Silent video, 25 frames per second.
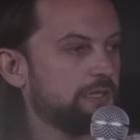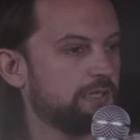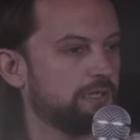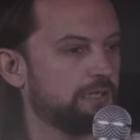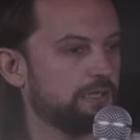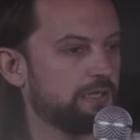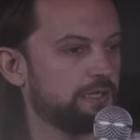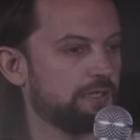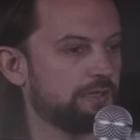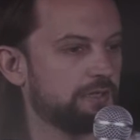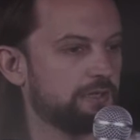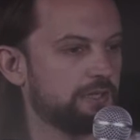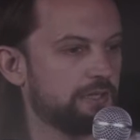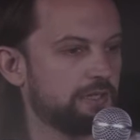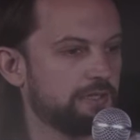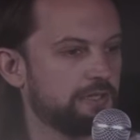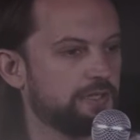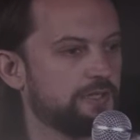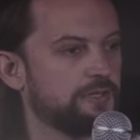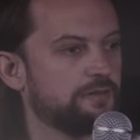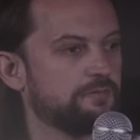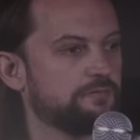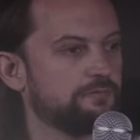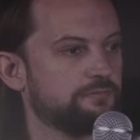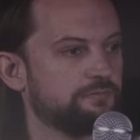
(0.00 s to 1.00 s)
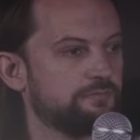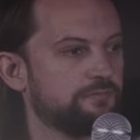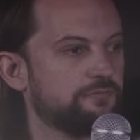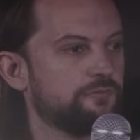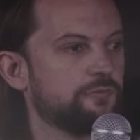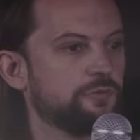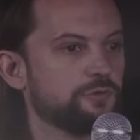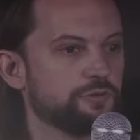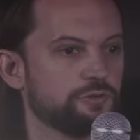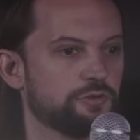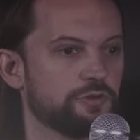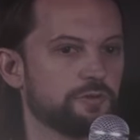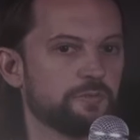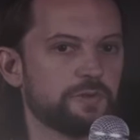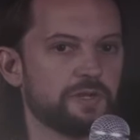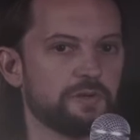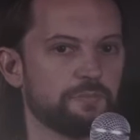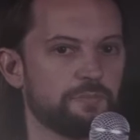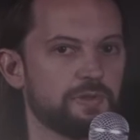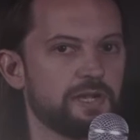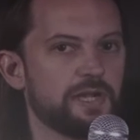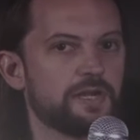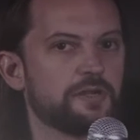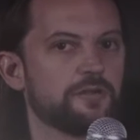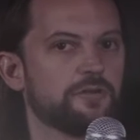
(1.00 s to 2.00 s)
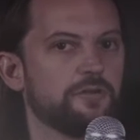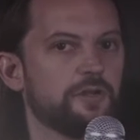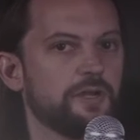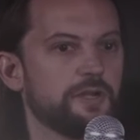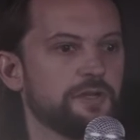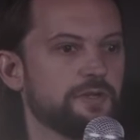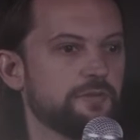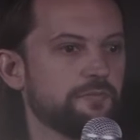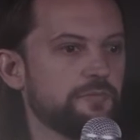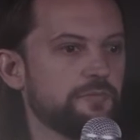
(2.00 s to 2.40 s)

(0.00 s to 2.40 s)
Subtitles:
And then we'll talk about a backlight in a